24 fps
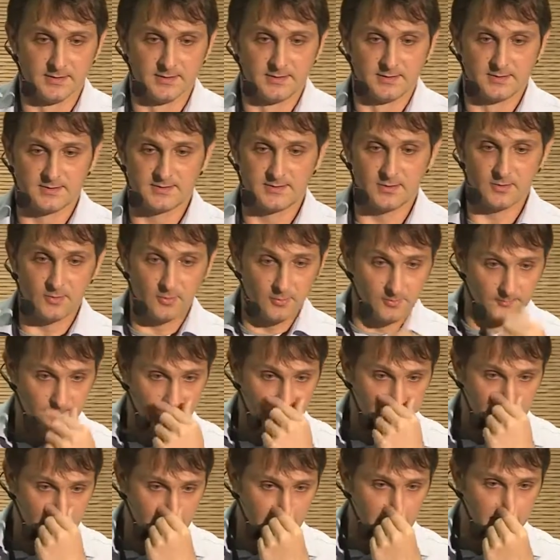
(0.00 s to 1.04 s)
So
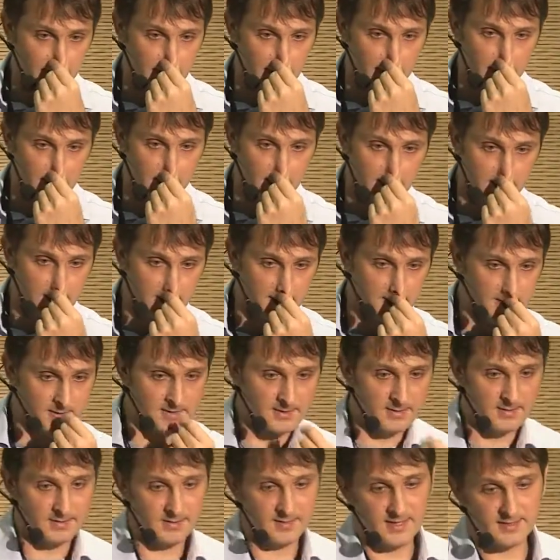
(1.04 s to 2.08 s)

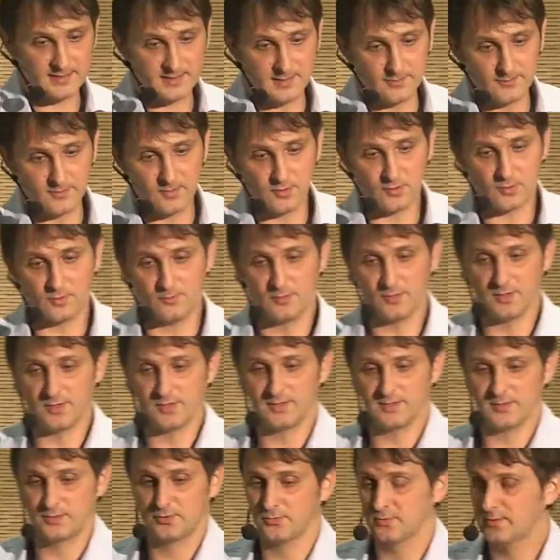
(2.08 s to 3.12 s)
in AMQP
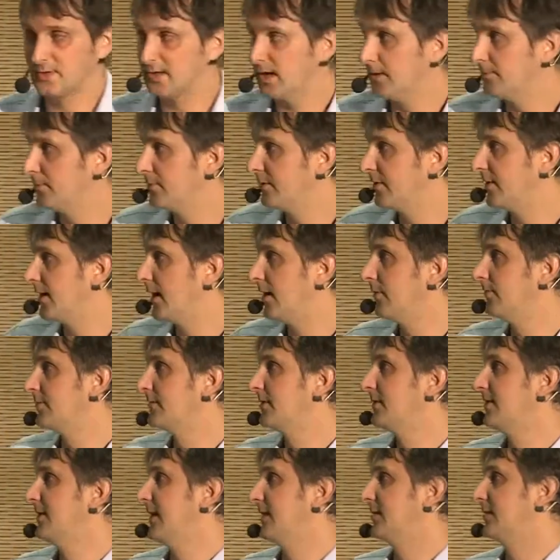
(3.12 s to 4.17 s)
community, to come
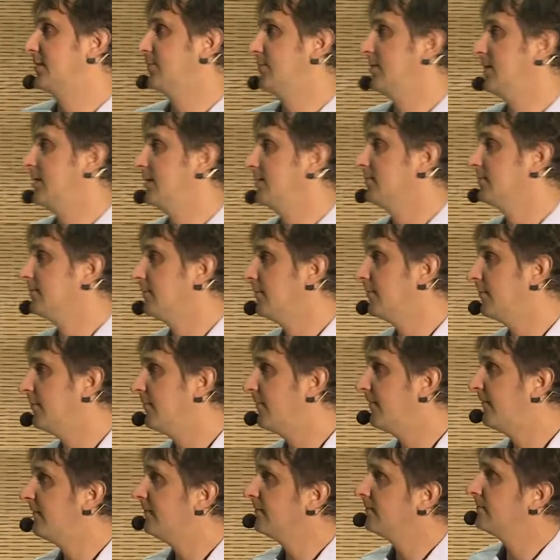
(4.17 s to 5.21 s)
around that, we
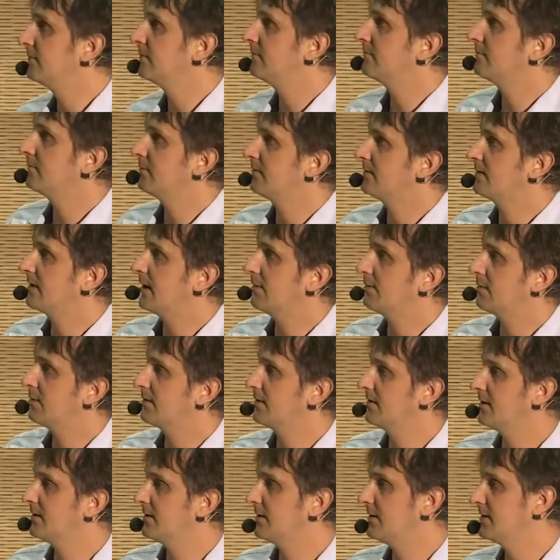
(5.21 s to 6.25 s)
a couple of
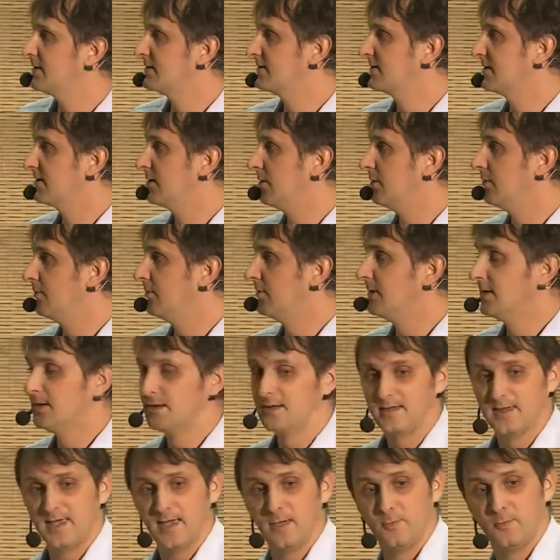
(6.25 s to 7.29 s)
years ago
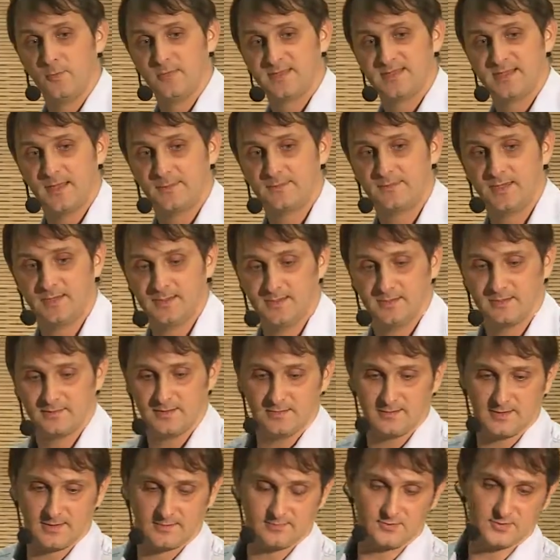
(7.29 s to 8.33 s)
came with something
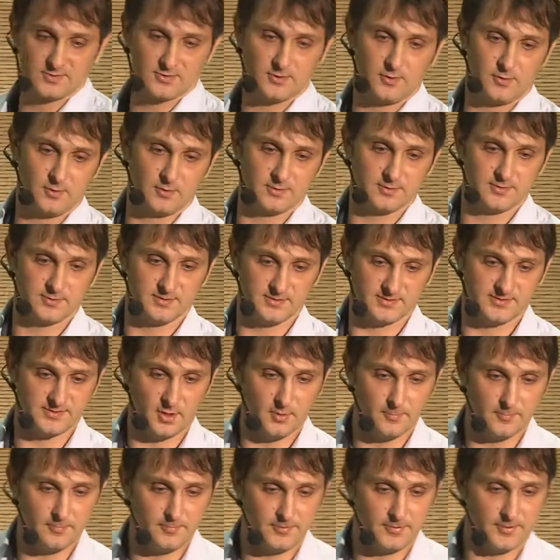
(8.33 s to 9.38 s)
that was called
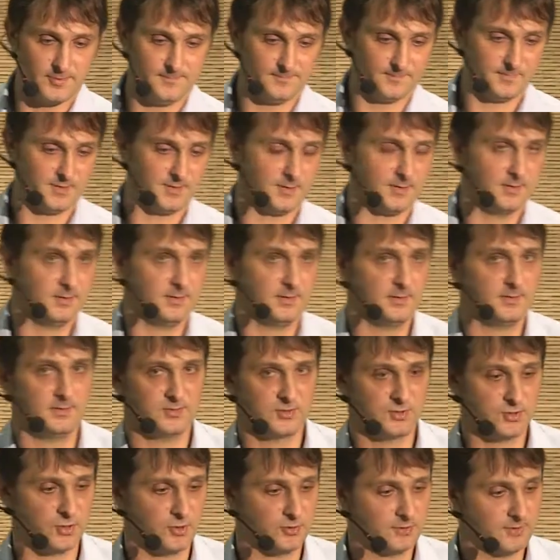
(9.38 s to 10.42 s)
STOMP,
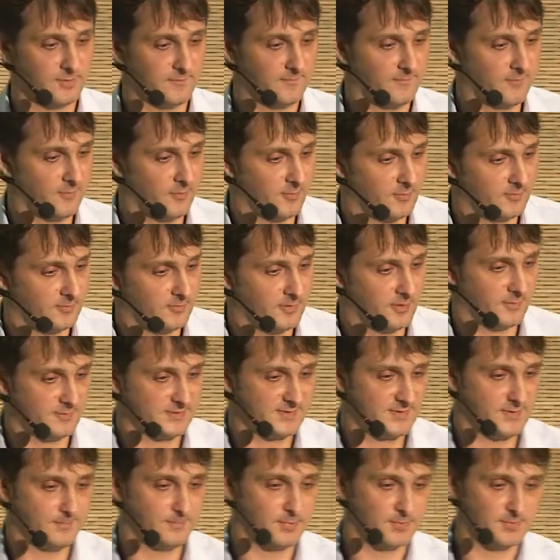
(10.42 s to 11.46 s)
shortened for
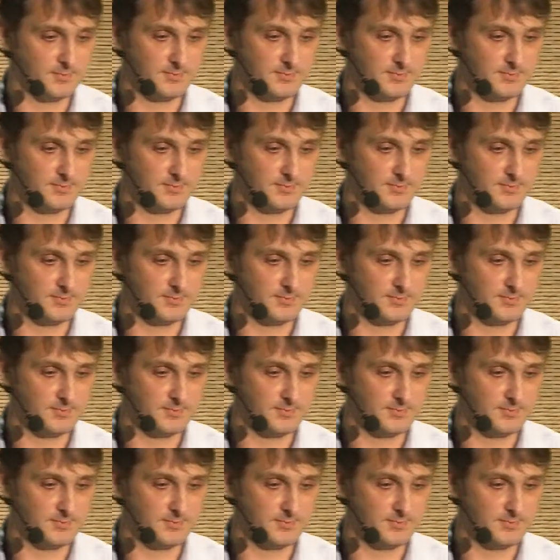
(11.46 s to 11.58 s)
simple